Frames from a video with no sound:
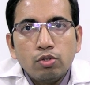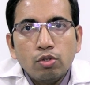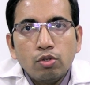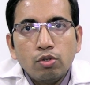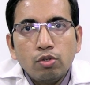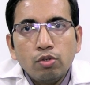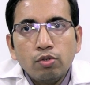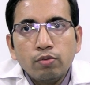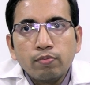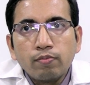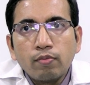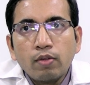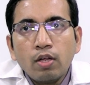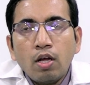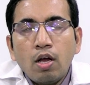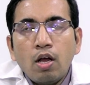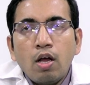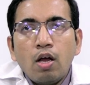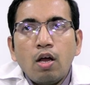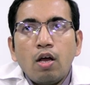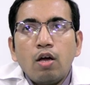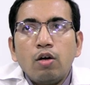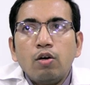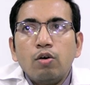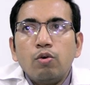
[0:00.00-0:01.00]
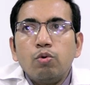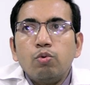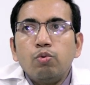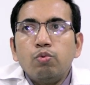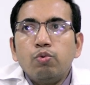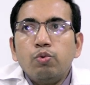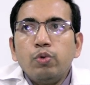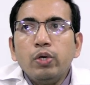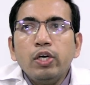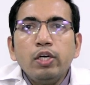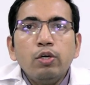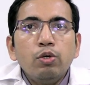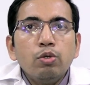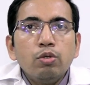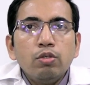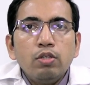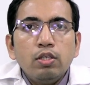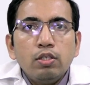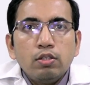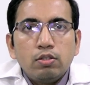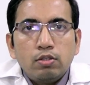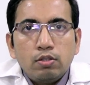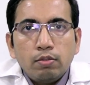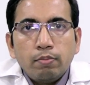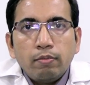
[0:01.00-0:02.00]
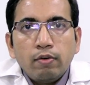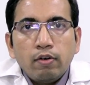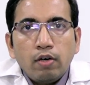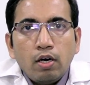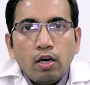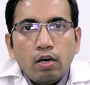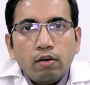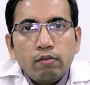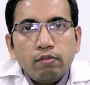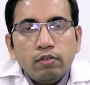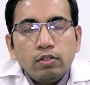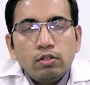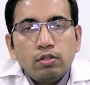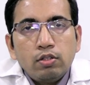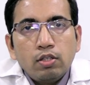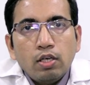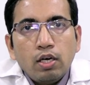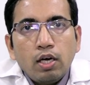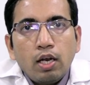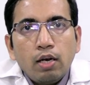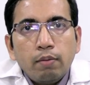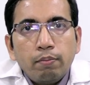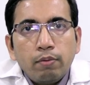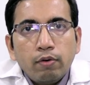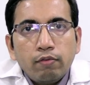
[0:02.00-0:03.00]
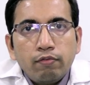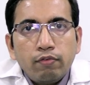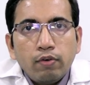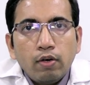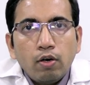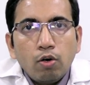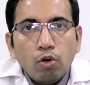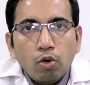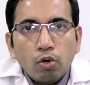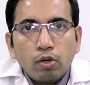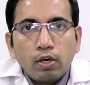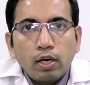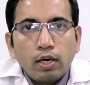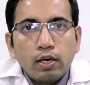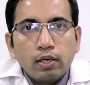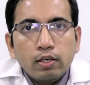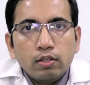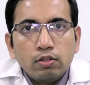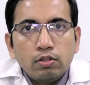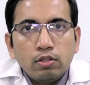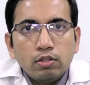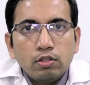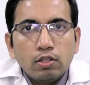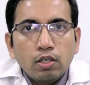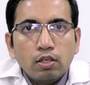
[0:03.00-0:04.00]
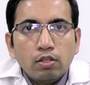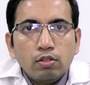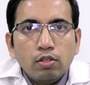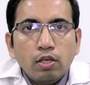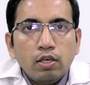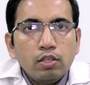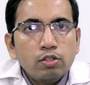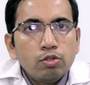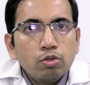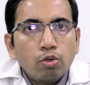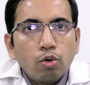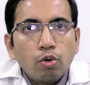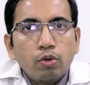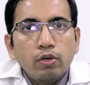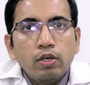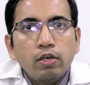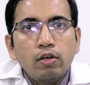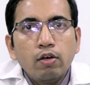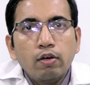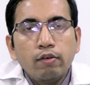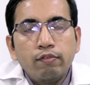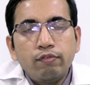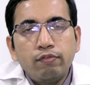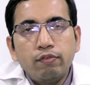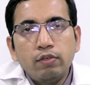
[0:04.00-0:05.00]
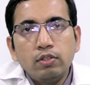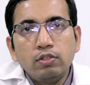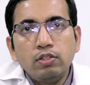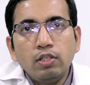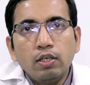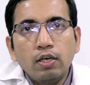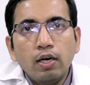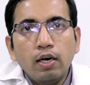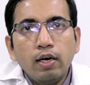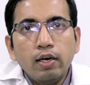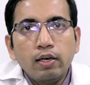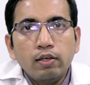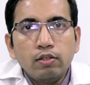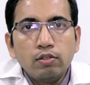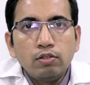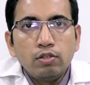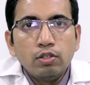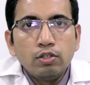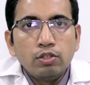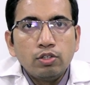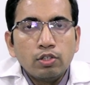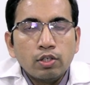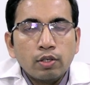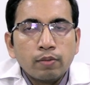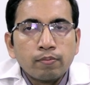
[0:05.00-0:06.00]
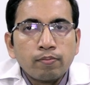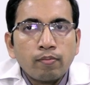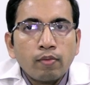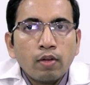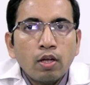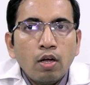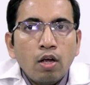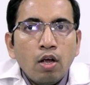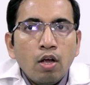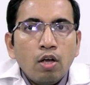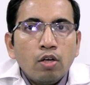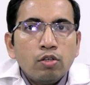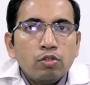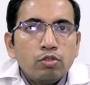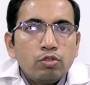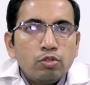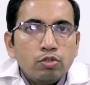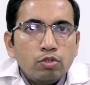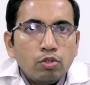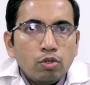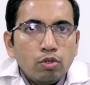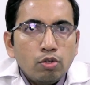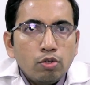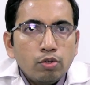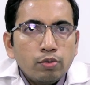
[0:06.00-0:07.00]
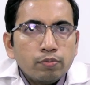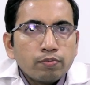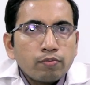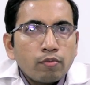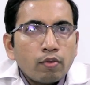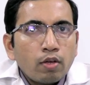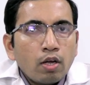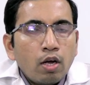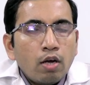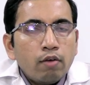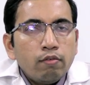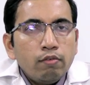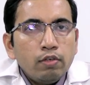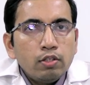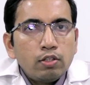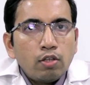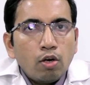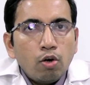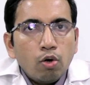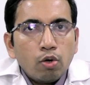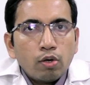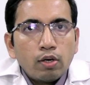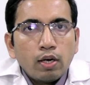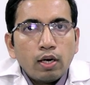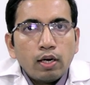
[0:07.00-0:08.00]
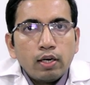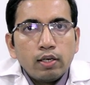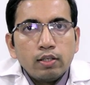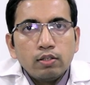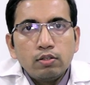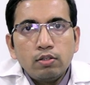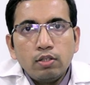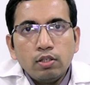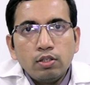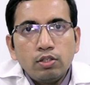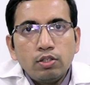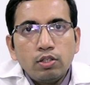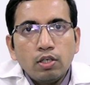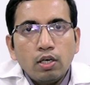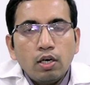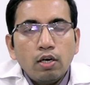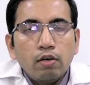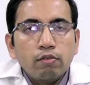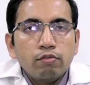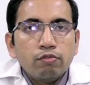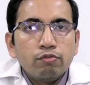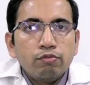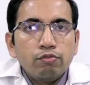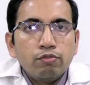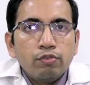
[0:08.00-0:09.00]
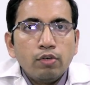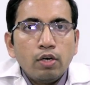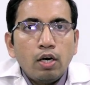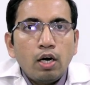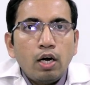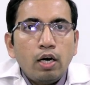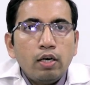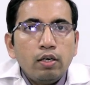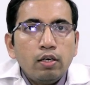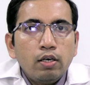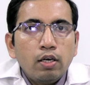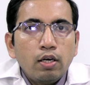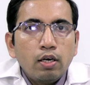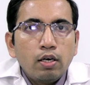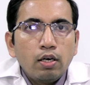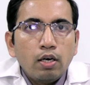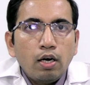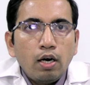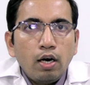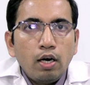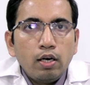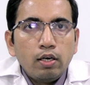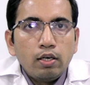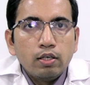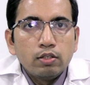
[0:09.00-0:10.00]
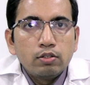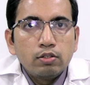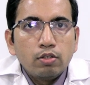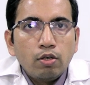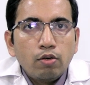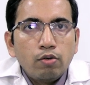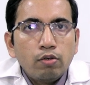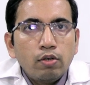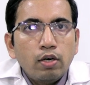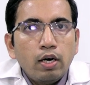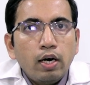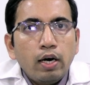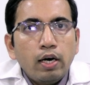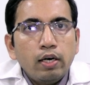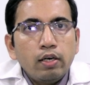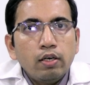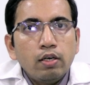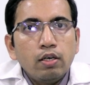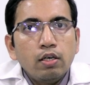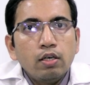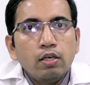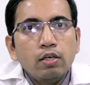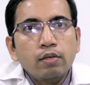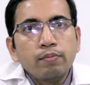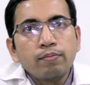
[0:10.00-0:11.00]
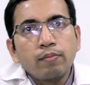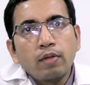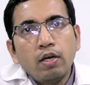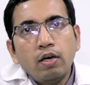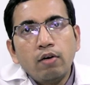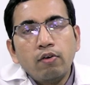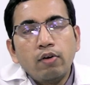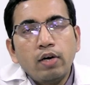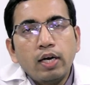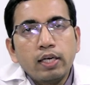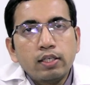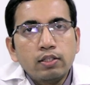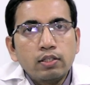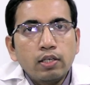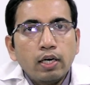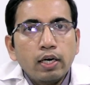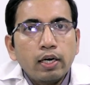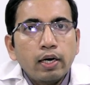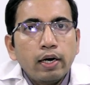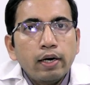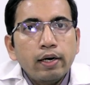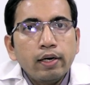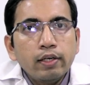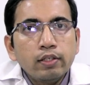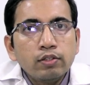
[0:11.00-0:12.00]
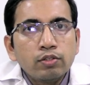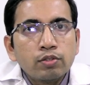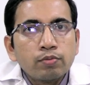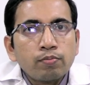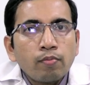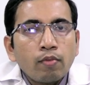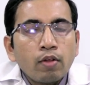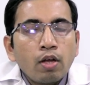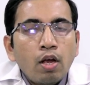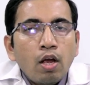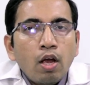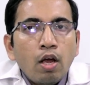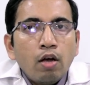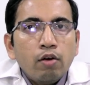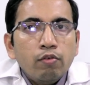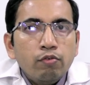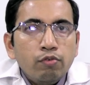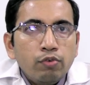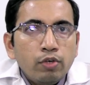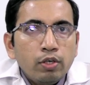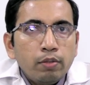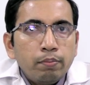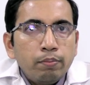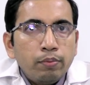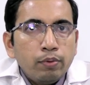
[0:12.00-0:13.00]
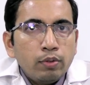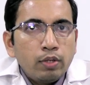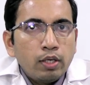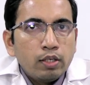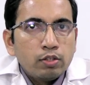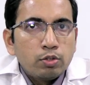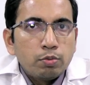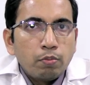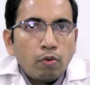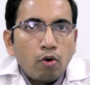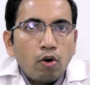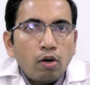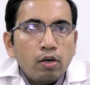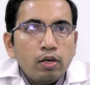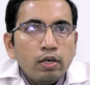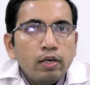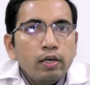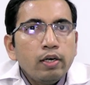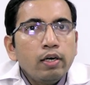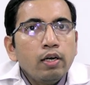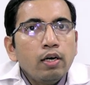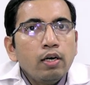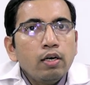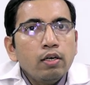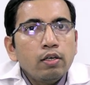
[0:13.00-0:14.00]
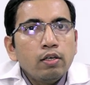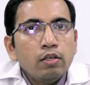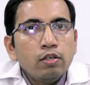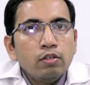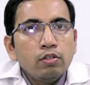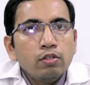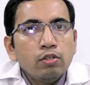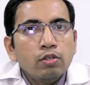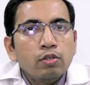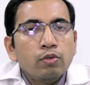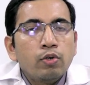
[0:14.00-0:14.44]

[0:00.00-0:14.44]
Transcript: so we do this uh, with the help of local anesthesia there is no need of general anesthesia so with local anesthesia under ultrasound and uh, our x-ray guidance we put a small needle in